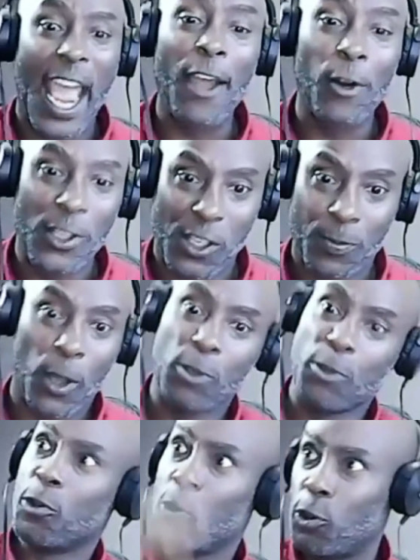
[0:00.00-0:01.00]
angle as
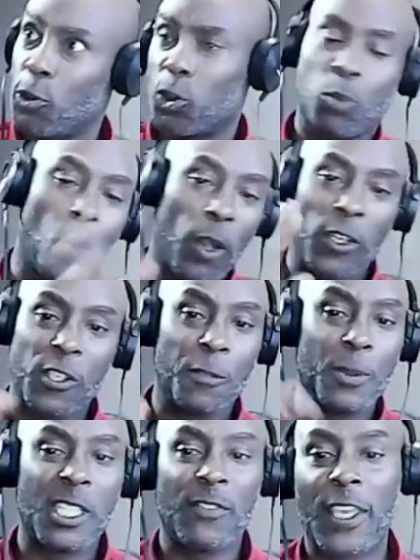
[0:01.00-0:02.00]
opposed to just one
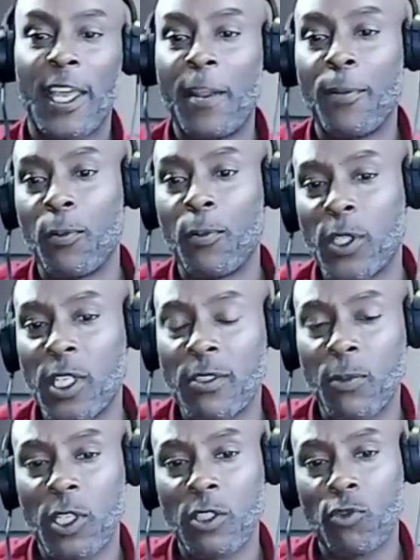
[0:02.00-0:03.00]
specific element, which
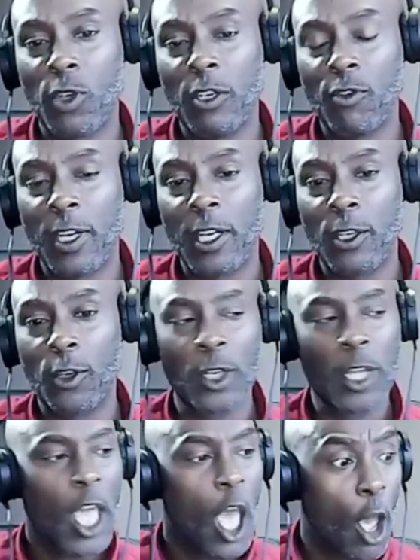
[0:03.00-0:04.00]
is really, really
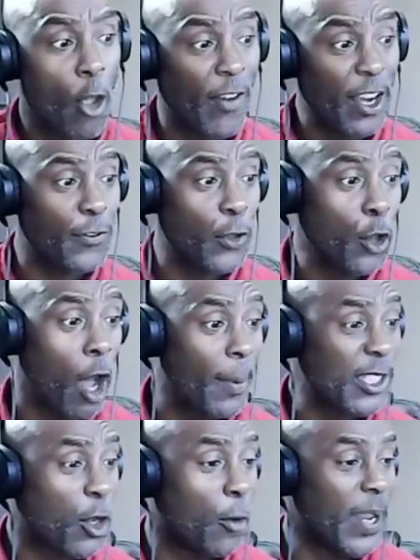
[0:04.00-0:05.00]
good. We've had a few
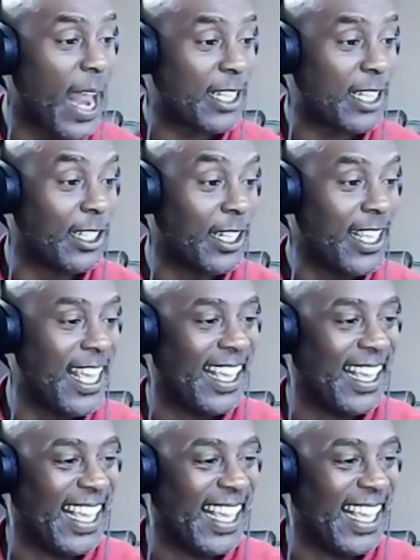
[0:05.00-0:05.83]
comments coming, actually.